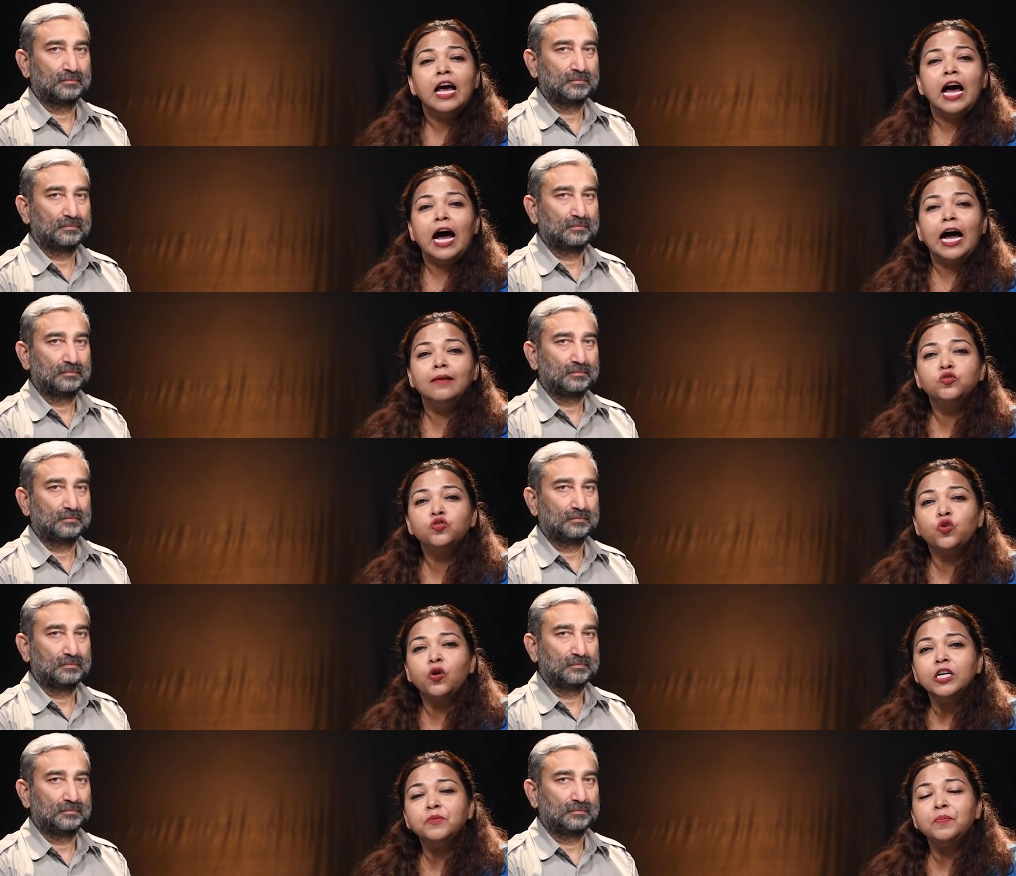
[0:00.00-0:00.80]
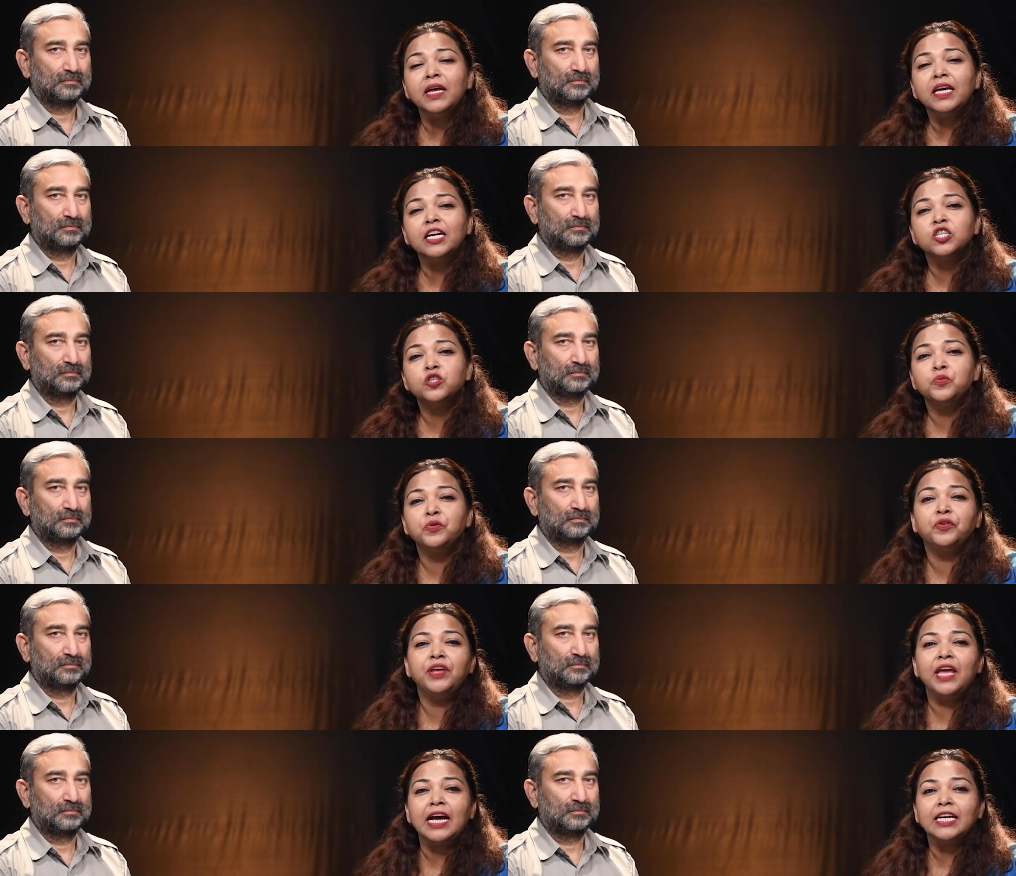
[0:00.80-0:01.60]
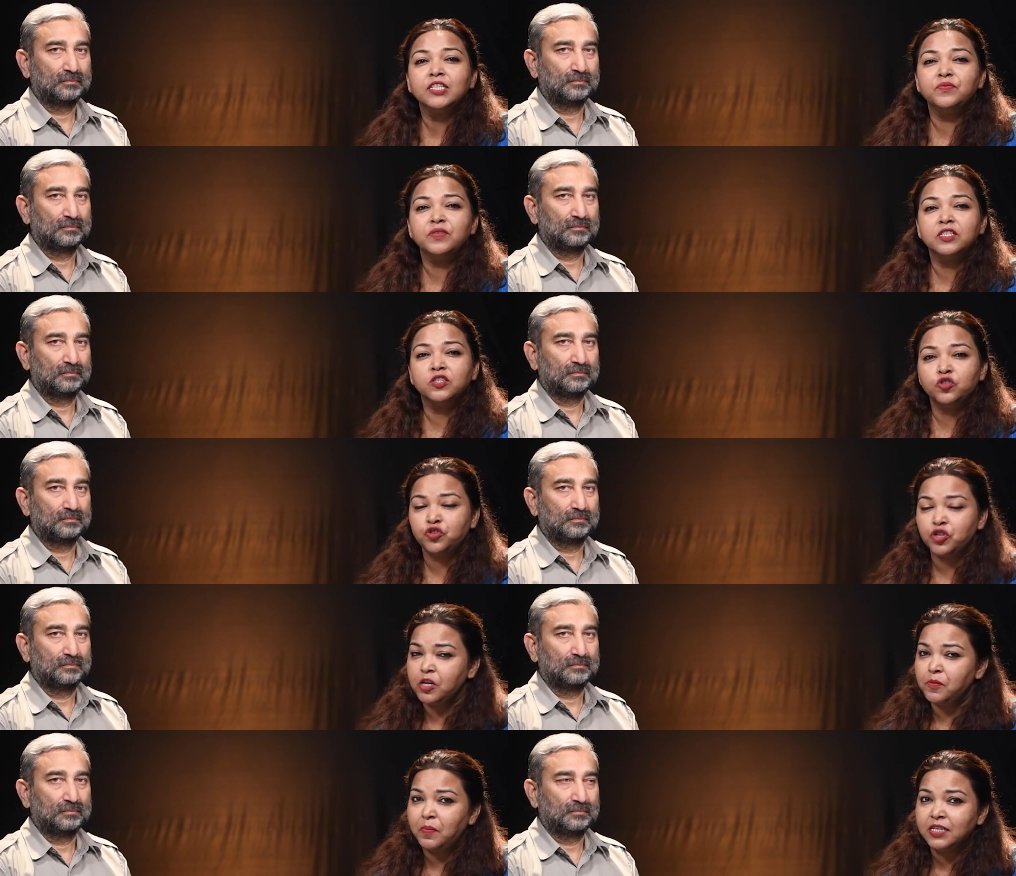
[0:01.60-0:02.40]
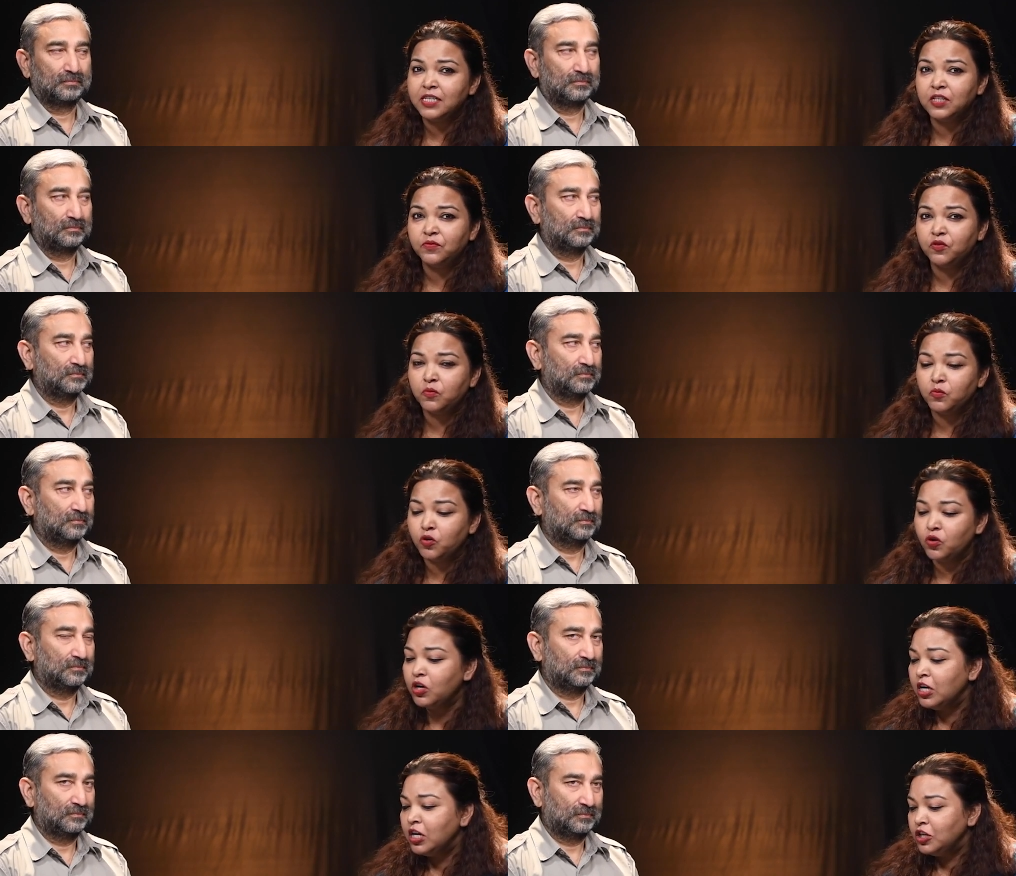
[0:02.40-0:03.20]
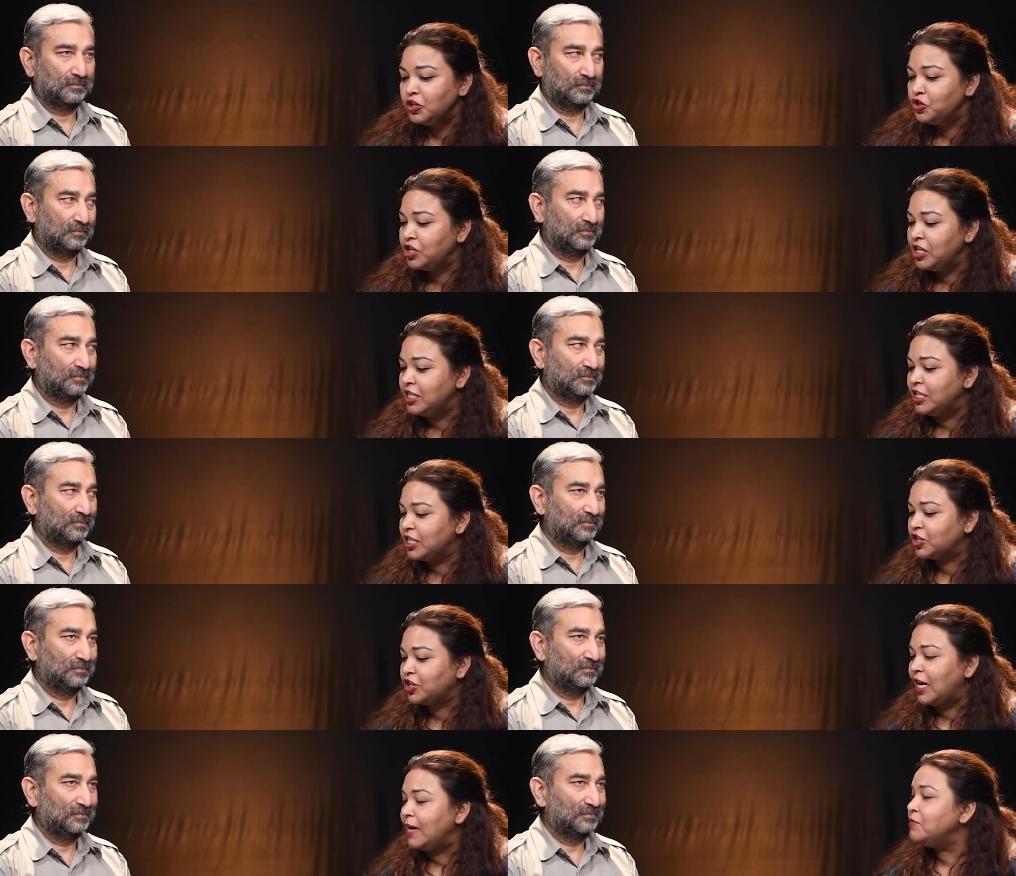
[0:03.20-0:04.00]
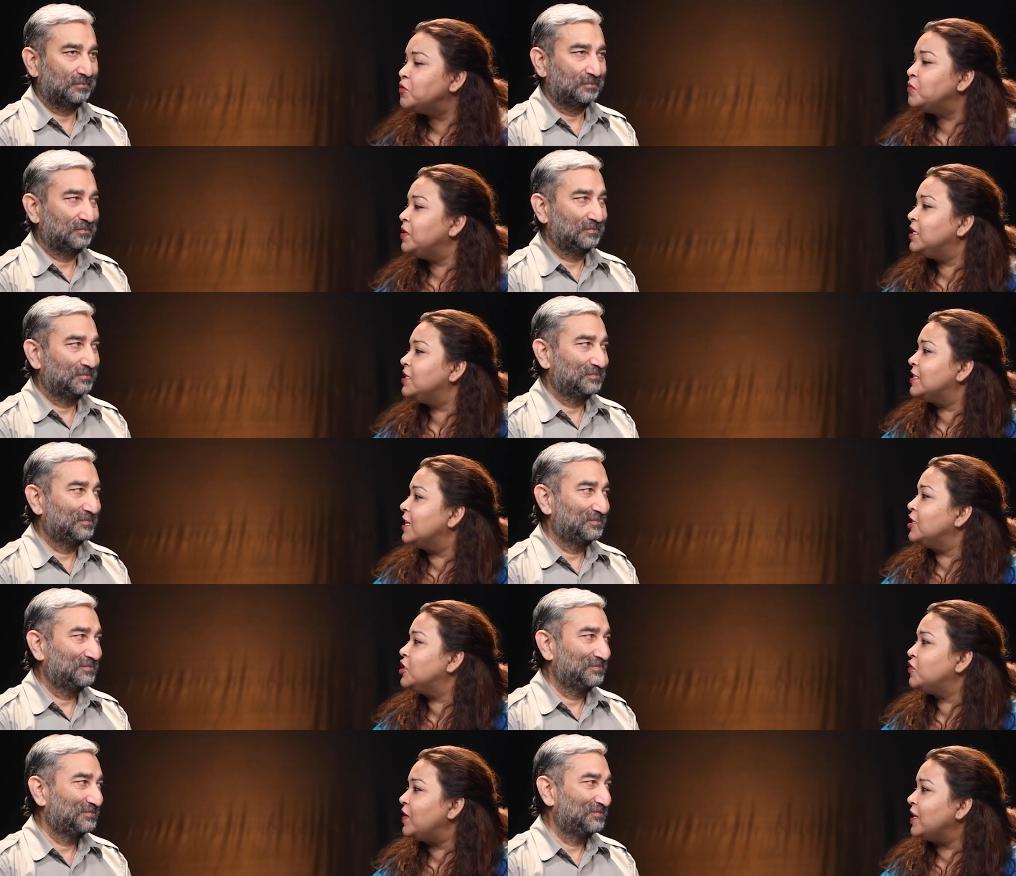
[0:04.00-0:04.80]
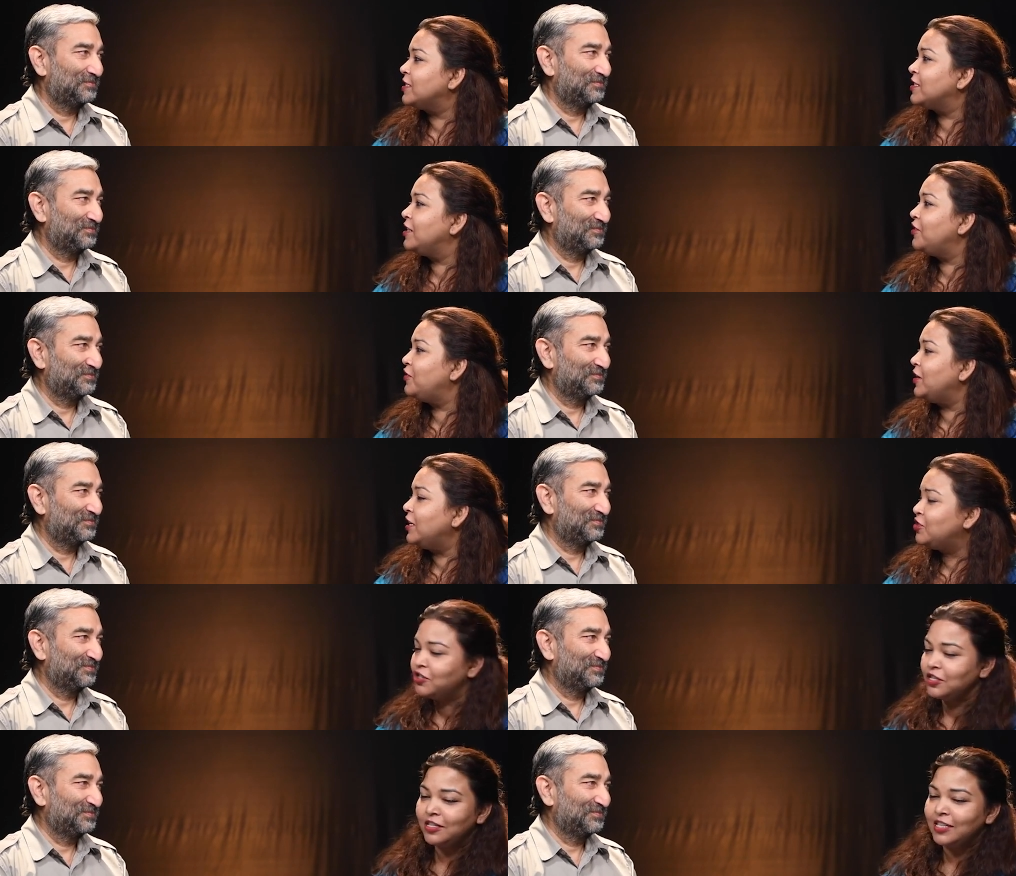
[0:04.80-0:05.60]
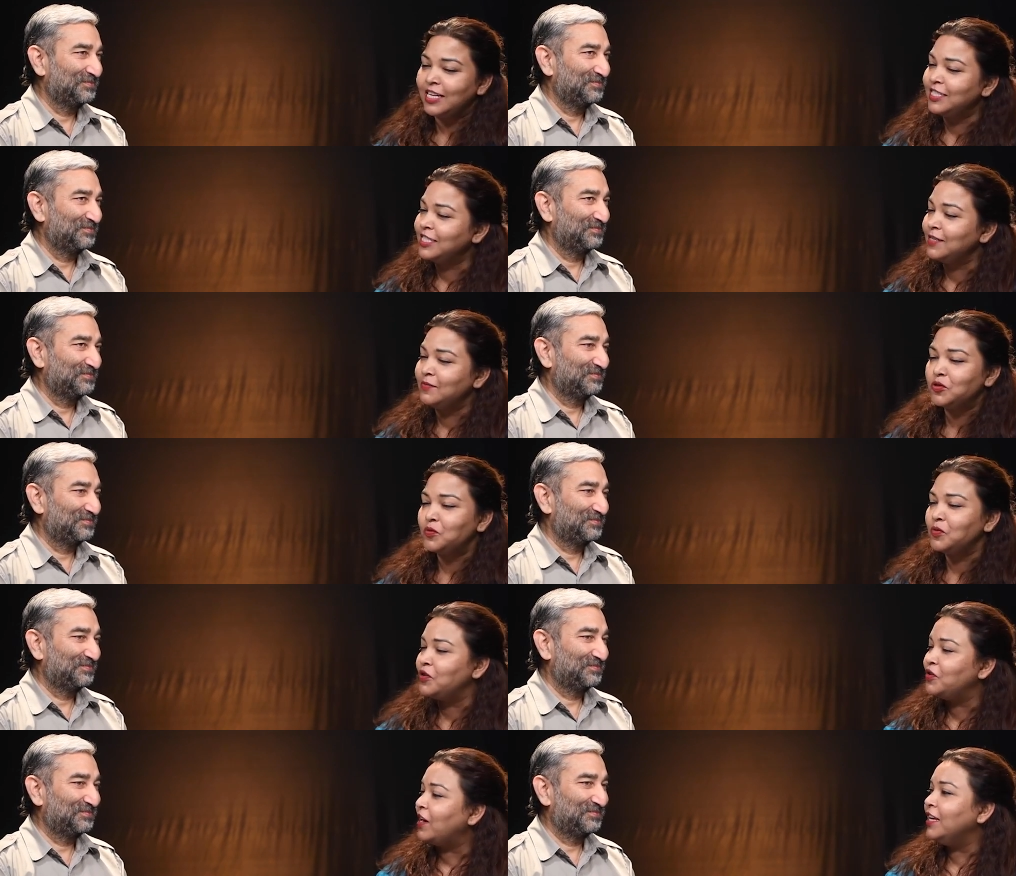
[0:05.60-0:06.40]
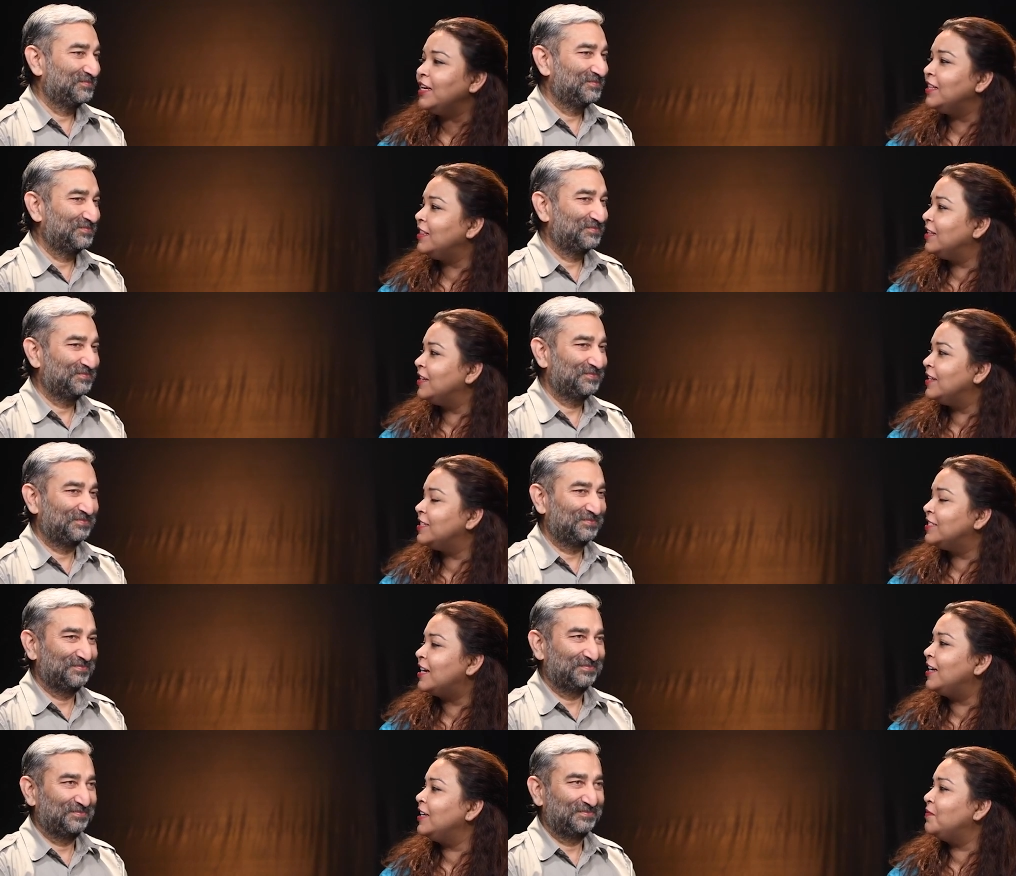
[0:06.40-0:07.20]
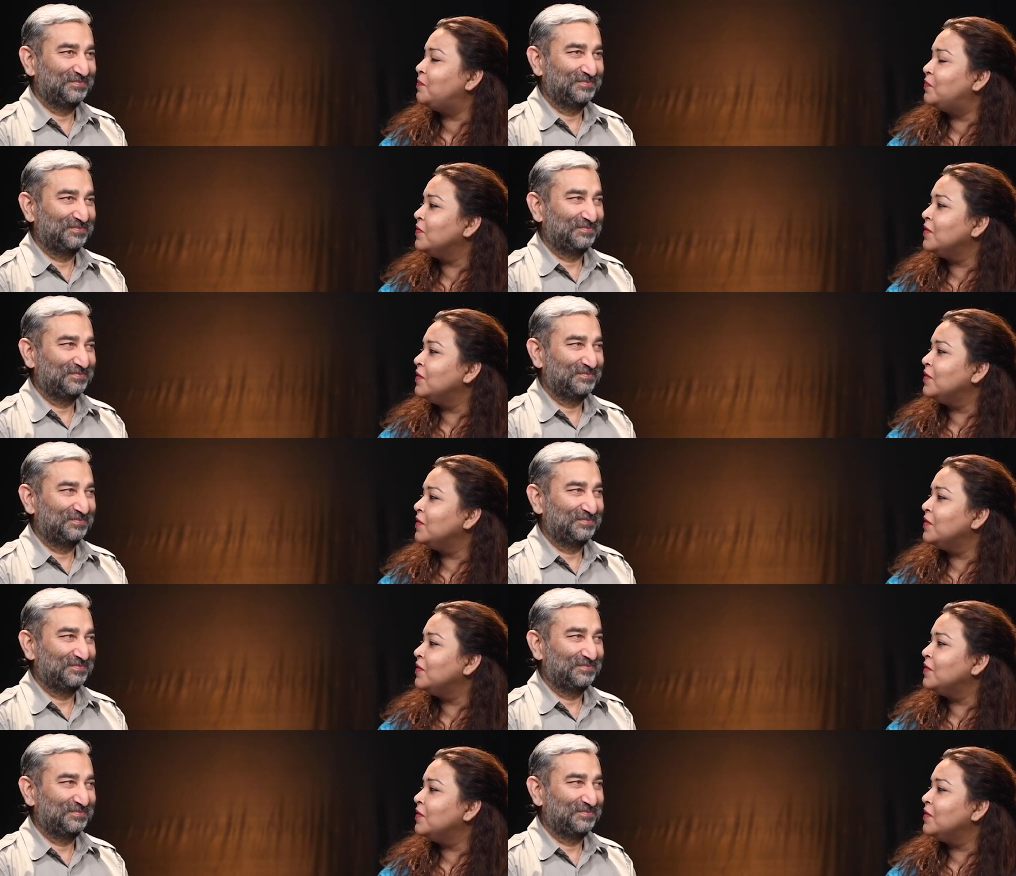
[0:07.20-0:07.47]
Speaker 1: I'm joined by Kashmiri activist Sushil Pandit for more. Sushil, describe to me the sense of exhilaration that seems to be running in the entire